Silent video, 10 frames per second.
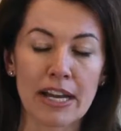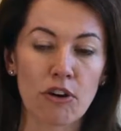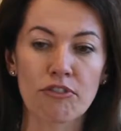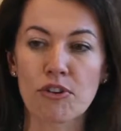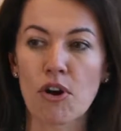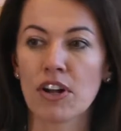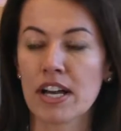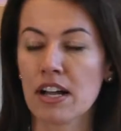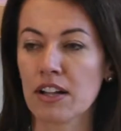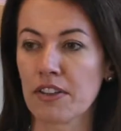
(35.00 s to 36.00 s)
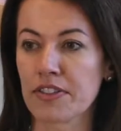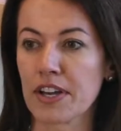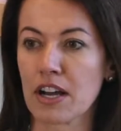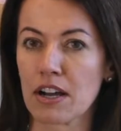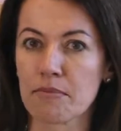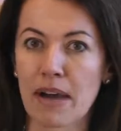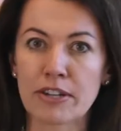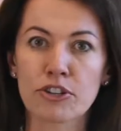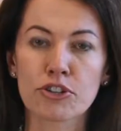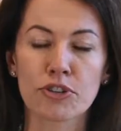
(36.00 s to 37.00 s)
overall health, my
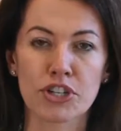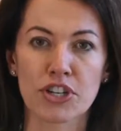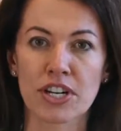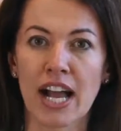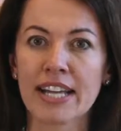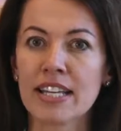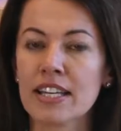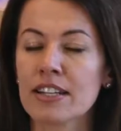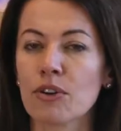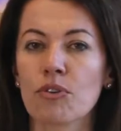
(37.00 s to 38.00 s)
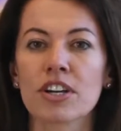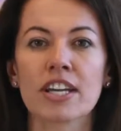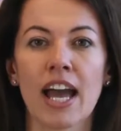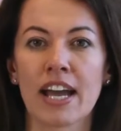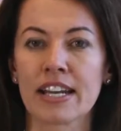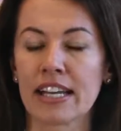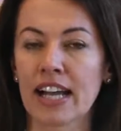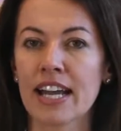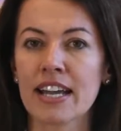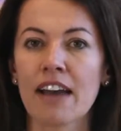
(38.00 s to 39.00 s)
nutrition? I eat organic.
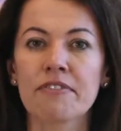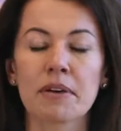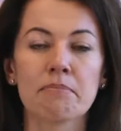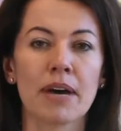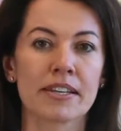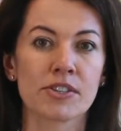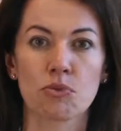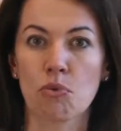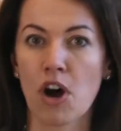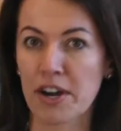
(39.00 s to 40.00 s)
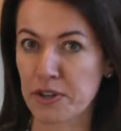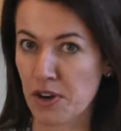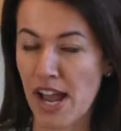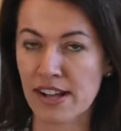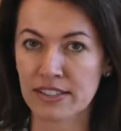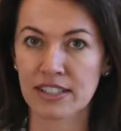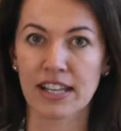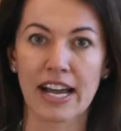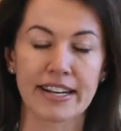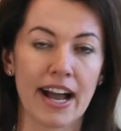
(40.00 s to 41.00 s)
I have the best water,
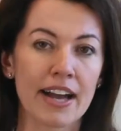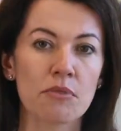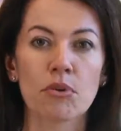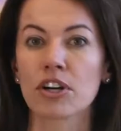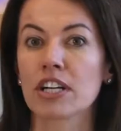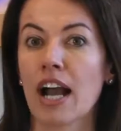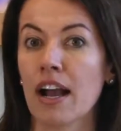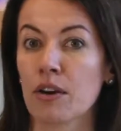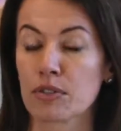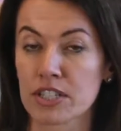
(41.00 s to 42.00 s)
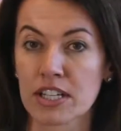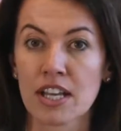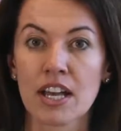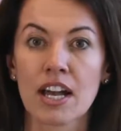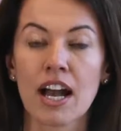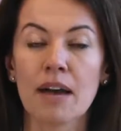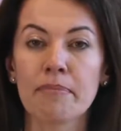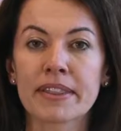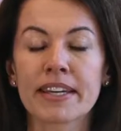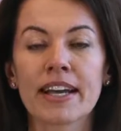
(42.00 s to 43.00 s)
alkaline. I work out.
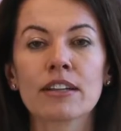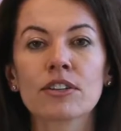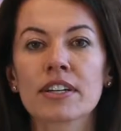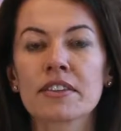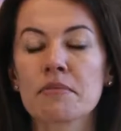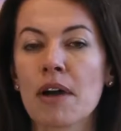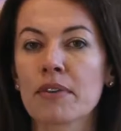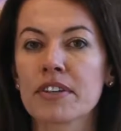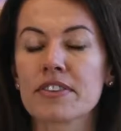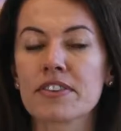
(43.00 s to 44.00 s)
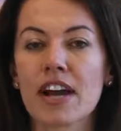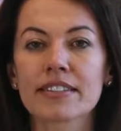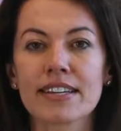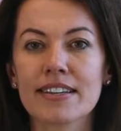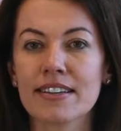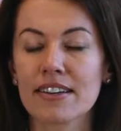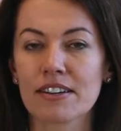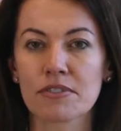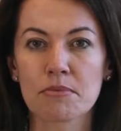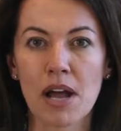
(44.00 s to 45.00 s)
But then I look in their mouth and they're not taking care
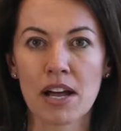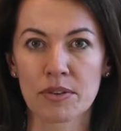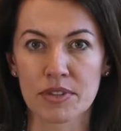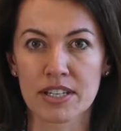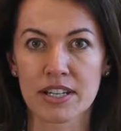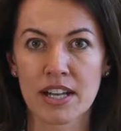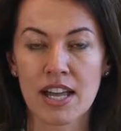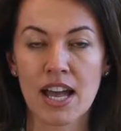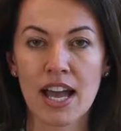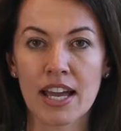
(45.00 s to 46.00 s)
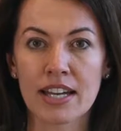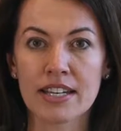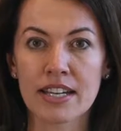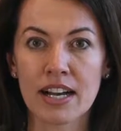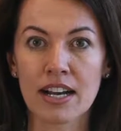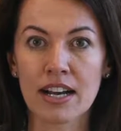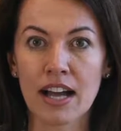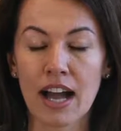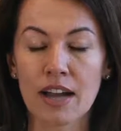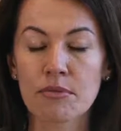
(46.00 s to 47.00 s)
of their mouth. And
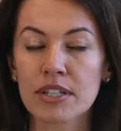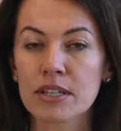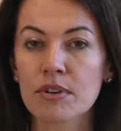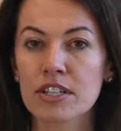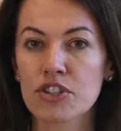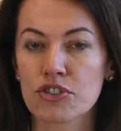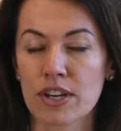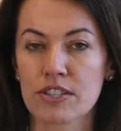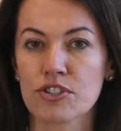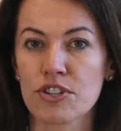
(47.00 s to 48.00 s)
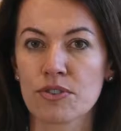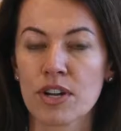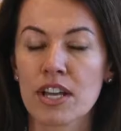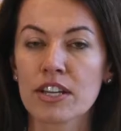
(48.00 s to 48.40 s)
I really want to stress to you,